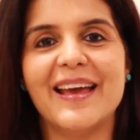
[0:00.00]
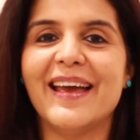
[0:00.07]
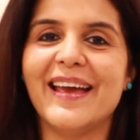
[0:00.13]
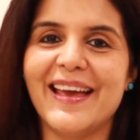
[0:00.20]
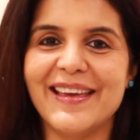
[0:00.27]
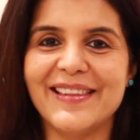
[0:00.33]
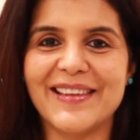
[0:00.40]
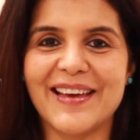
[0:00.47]

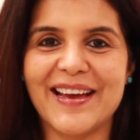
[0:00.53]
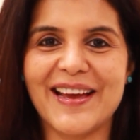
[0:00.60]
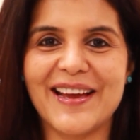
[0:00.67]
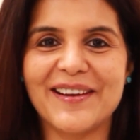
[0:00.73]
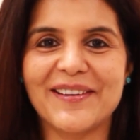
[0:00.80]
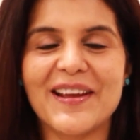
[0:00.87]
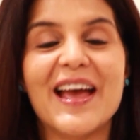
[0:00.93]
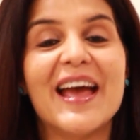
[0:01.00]
Hey
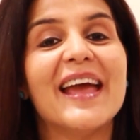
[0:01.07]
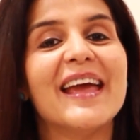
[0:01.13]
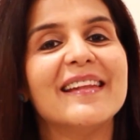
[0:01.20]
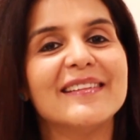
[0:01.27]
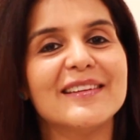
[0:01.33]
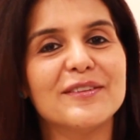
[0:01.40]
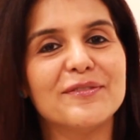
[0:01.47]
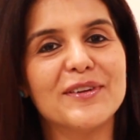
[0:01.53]
there!
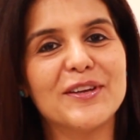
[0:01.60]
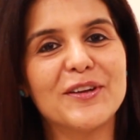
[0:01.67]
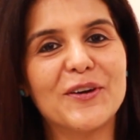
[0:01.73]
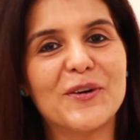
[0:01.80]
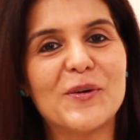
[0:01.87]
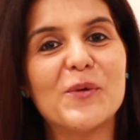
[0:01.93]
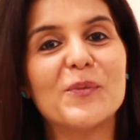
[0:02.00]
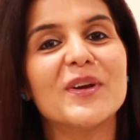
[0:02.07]
In this
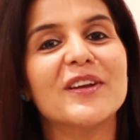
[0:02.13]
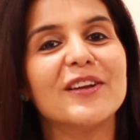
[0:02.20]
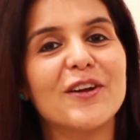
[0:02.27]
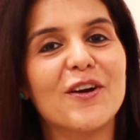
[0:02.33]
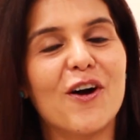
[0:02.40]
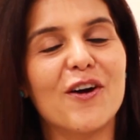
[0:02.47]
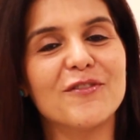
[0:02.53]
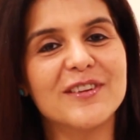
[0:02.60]
video, we're in
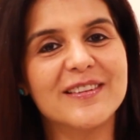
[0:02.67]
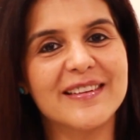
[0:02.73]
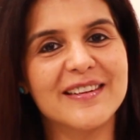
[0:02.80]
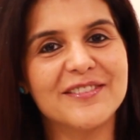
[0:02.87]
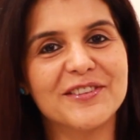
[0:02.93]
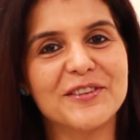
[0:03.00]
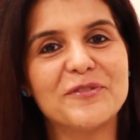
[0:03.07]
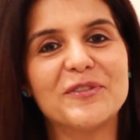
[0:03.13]

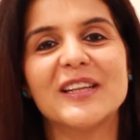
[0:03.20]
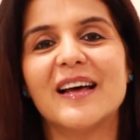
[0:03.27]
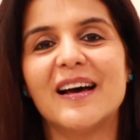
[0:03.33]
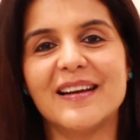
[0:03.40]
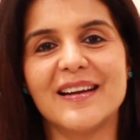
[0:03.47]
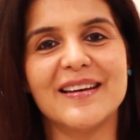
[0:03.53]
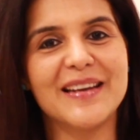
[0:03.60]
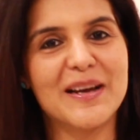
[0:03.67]
conversation with
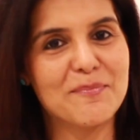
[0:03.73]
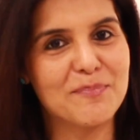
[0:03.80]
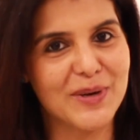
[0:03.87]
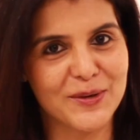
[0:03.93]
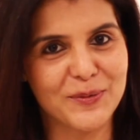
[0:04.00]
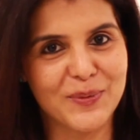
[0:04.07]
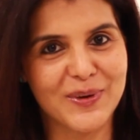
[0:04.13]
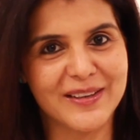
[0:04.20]
Ananya
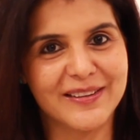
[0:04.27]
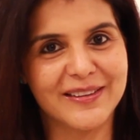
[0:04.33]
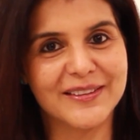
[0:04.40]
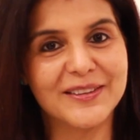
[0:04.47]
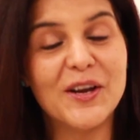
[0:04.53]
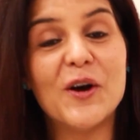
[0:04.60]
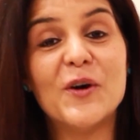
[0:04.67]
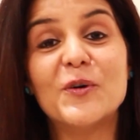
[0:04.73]
Patwardhan,
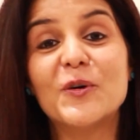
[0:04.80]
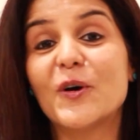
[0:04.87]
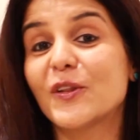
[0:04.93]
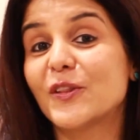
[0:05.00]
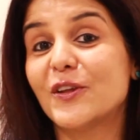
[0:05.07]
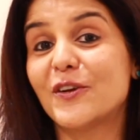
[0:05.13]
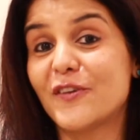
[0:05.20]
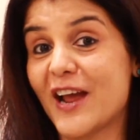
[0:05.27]
who
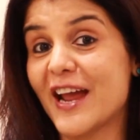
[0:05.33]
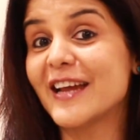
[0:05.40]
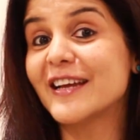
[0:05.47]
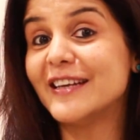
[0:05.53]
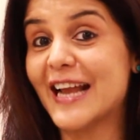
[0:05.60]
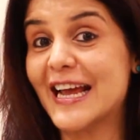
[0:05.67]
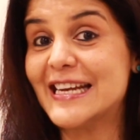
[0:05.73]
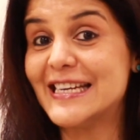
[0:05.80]
got the rank
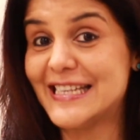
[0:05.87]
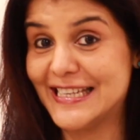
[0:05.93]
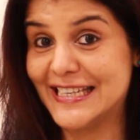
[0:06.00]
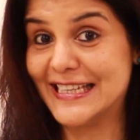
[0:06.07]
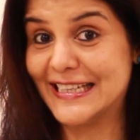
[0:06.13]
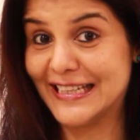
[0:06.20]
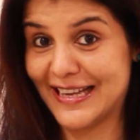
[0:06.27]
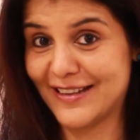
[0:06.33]

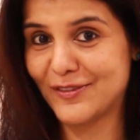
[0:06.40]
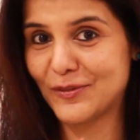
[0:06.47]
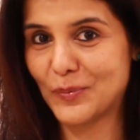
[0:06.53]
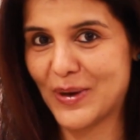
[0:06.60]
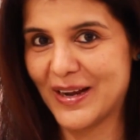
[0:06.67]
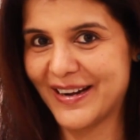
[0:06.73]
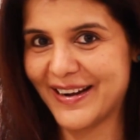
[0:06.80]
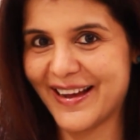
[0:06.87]
19, yes
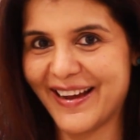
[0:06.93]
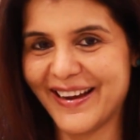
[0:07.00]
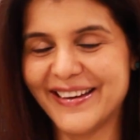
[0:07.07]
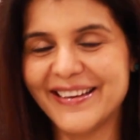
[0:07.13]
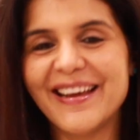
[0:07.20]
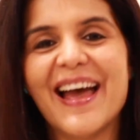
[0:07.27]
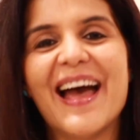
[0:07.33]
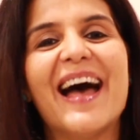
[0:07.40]
19,
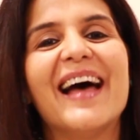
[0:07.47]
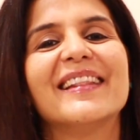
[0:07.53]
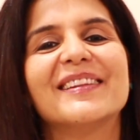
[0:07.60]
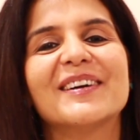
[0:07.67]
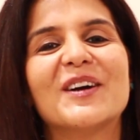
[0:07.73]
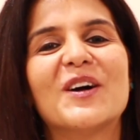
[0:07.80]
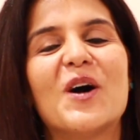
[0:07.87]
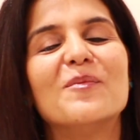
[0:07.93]
at
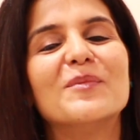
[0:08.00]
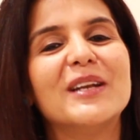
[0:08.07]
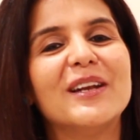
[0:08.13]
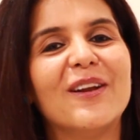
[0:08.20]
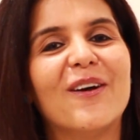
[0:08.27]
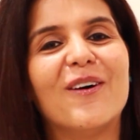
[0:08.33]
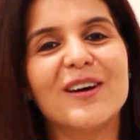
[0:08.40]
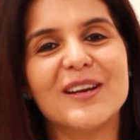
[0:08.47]
the Common
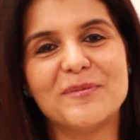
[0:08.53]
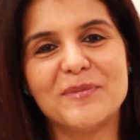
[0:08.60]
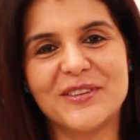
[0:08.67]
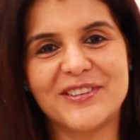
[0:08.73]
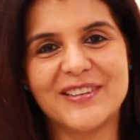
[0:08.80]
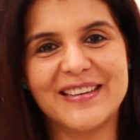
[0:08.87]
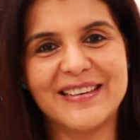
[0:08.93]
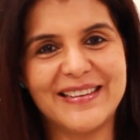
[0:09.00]
Law
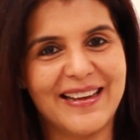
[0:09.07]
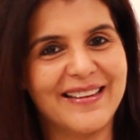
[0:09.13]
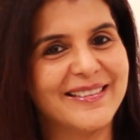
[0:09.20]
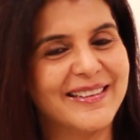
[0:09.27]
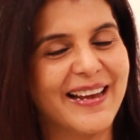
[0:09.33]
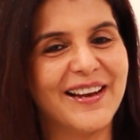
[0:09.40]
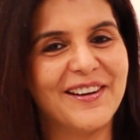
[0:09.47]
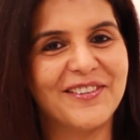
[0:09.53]
Admission
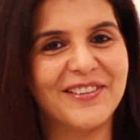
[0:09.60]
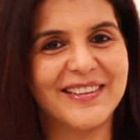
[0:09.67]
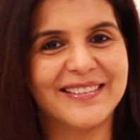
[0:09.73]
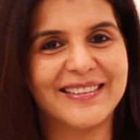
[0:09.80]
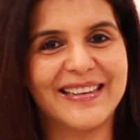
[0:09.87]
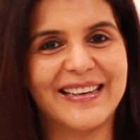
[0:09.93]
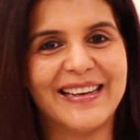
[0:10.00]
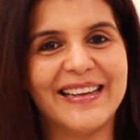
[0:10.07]
Test held
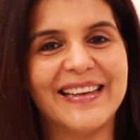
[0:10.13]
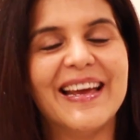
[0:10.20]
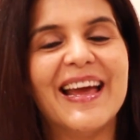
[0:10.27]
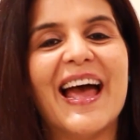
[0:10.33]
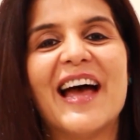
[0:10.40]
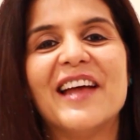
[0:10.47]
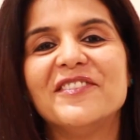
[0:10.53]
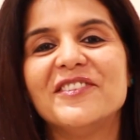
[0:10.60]
recently,
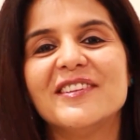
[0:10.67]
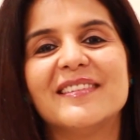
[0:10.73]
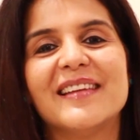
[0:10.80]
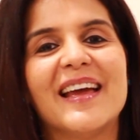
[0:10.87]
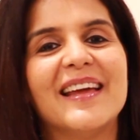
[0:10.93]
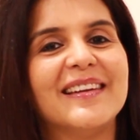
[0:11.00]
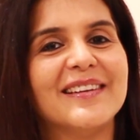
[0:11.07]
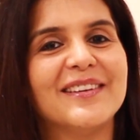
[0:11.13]
and she's
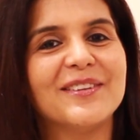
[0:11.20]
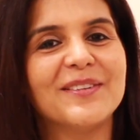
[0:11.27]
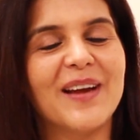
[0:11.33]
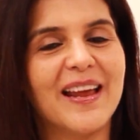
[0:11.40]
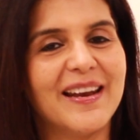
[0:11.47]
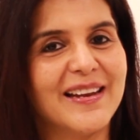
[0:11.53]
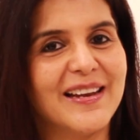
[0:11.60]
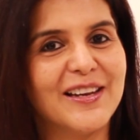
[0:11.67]
headed to
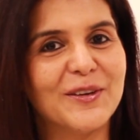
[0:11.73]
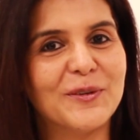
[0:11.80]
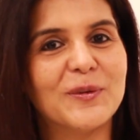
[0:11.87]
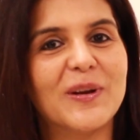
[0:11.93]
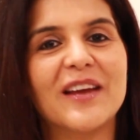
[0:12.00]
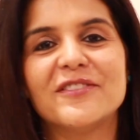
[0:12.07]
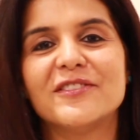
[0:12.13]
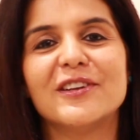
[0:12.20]
NLU,
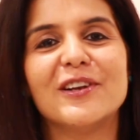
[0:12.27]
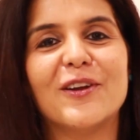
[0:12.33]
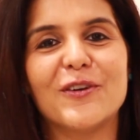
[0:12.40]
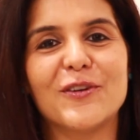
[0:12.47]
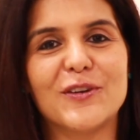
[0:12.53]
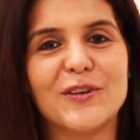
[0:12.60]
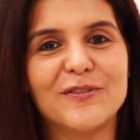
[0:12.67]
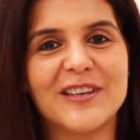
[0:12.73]
National Law
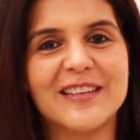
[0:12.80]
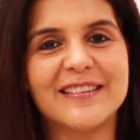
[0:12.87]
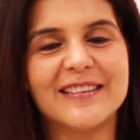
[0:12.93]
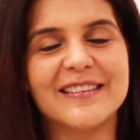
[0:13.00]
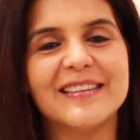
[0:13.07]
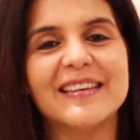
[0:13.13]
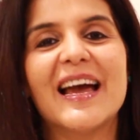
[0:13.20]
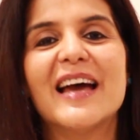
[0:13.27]

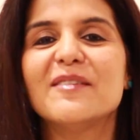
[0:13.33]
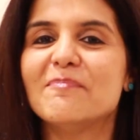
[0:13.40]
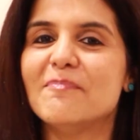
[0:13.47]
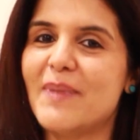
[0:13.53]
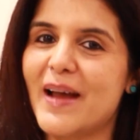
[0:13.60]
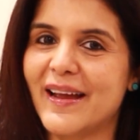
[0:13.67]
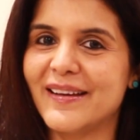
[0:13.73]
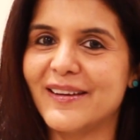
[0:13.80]
University at
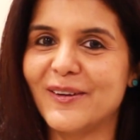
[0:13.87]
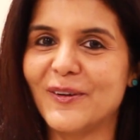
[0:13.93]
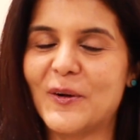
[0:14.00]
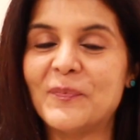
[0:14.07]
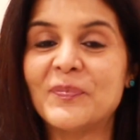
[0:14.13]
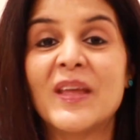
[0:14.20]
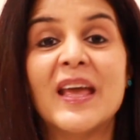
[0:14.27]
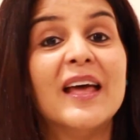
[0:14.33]
Bangalore.
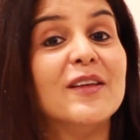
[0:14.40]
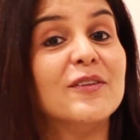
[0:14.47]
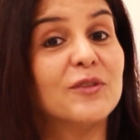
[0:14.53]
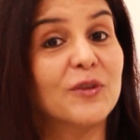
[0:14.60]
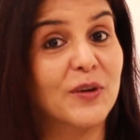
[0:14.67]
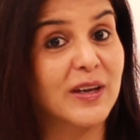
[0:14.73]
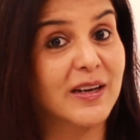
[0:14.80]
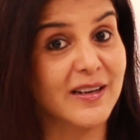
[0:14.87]

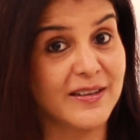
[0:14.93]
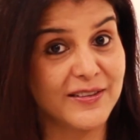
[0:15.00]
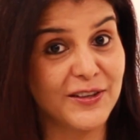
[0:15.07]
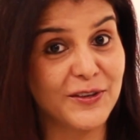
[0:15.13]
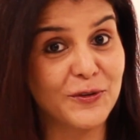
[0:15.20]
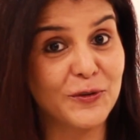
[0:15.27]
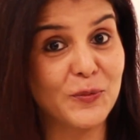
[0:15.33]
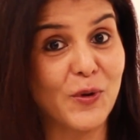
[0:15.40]
So
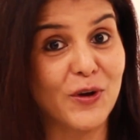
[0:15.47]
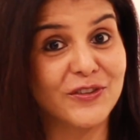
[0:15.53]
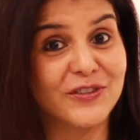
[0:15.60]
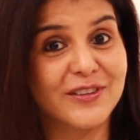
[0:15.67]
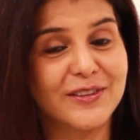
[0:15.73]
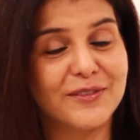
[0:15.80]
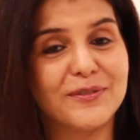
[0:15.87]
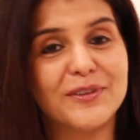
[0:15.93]
continue to watch
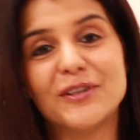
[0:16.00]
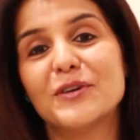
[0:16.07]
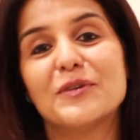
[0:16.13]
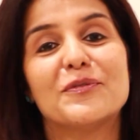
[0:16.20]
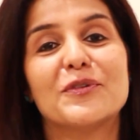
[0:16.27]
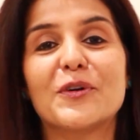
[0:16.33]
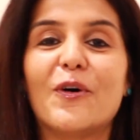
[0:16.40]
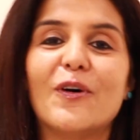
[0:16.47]
this video
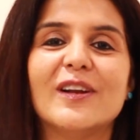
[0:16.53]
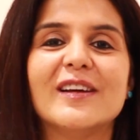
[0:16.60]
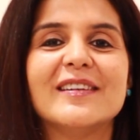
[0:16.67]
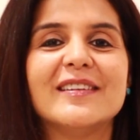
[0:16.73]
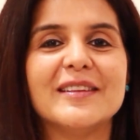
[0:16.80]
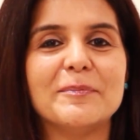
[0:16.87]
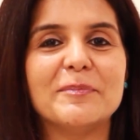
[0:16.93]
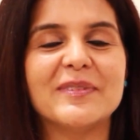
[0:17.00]
for all her
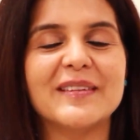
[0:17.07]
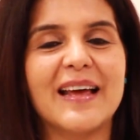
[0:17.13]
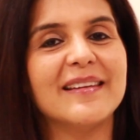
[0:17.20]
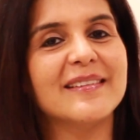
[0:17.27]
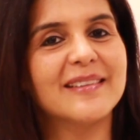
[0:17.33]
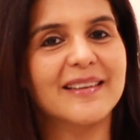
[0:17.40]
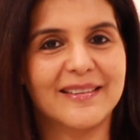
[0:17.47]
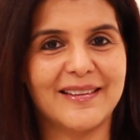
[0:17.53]
tips
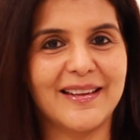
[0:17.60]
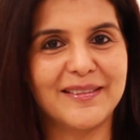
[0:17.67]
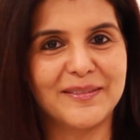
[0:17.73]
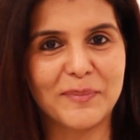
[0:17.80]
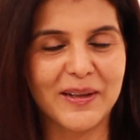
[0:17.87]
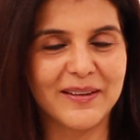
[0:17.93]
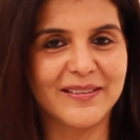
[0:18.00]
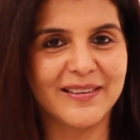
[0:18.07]
and success
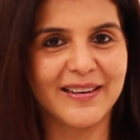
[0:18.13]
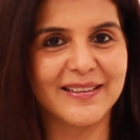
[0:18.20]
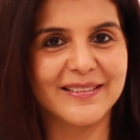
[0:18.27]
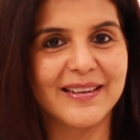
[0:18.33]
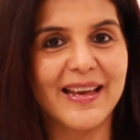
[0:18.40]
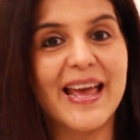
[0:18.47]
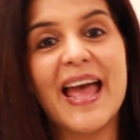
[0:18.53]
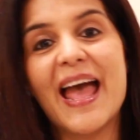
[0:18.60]
mantras.
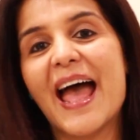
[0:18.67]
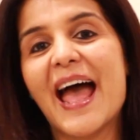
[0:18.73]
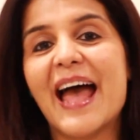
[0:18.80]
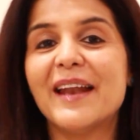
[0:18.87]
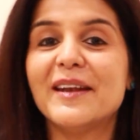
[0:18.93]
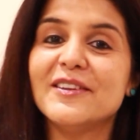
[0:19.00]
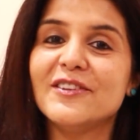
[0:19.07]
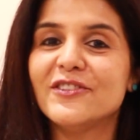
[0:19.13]

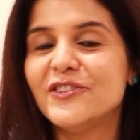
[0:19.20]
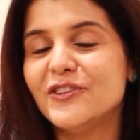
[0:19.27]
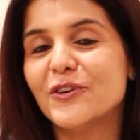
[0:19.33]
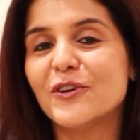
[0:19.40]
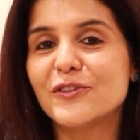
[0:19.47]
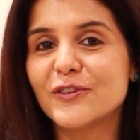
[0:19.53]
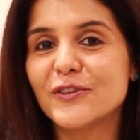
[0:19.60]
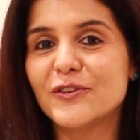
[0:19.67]
And she
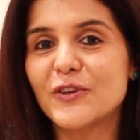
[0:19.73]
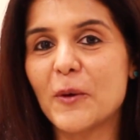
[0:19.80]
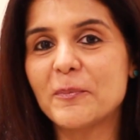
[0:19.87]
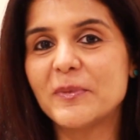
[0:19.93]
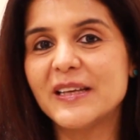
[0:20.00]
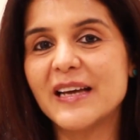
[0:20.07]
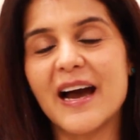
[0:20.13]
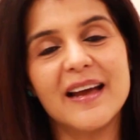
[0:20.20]
also
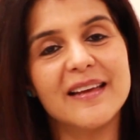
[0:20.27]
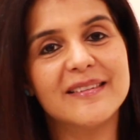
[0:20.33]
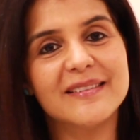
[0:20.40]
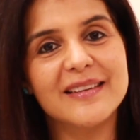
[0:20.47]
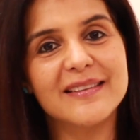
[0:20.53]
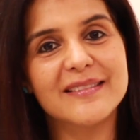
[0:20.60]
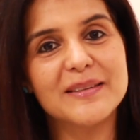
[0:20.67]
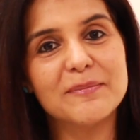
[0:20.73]
topped the
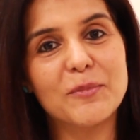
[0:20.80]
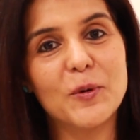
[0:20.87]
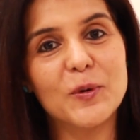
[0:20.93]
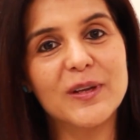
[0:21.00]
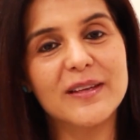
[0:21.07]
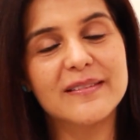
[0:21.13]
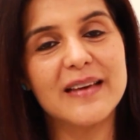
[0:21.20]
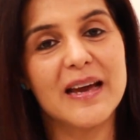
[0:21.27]
ICSE board
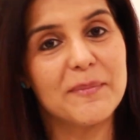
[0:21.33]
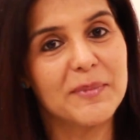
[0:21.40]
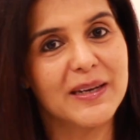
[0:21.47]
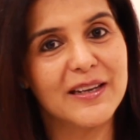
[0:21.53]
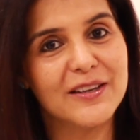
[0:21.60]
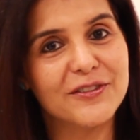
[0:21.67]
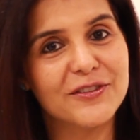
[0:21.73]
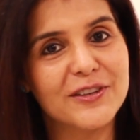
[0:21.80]

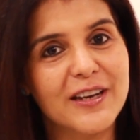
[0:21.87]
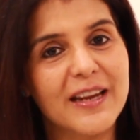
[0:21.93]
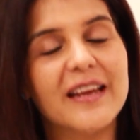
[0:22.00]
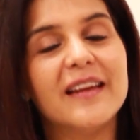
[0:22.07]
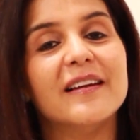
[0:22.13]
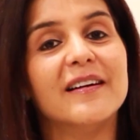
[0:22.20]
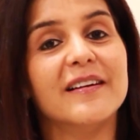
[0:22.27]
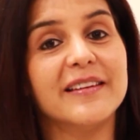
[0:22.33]
examination
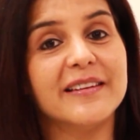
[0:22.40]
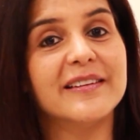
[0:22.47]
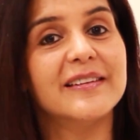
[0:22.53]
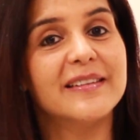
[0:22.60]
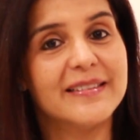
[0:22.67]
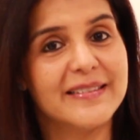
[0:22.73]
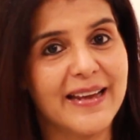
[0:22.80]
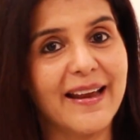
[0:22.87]
in her
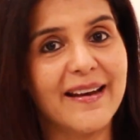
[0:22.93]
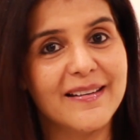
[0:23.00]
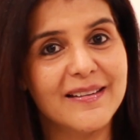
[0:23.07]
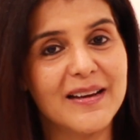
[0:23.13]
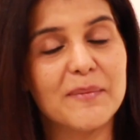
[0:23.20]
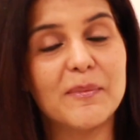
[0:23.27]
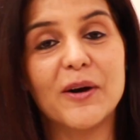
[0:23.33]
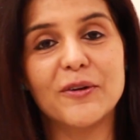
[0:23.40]
year
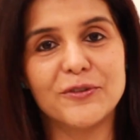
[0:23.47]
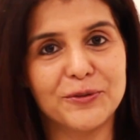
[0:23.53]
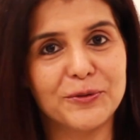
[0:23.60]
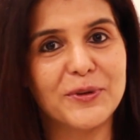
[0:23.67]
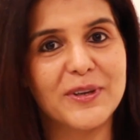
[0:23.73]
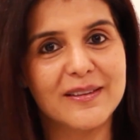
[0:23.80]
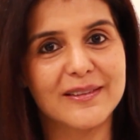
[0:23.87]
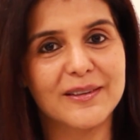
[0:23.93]
10 about 2
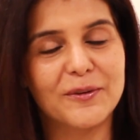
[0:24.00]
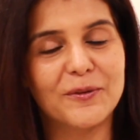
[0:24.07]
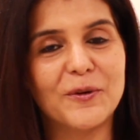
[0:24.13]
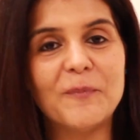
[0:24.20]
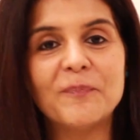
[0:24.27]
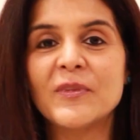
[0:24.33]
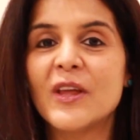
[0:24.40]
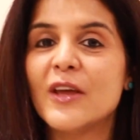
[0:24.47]
years ago.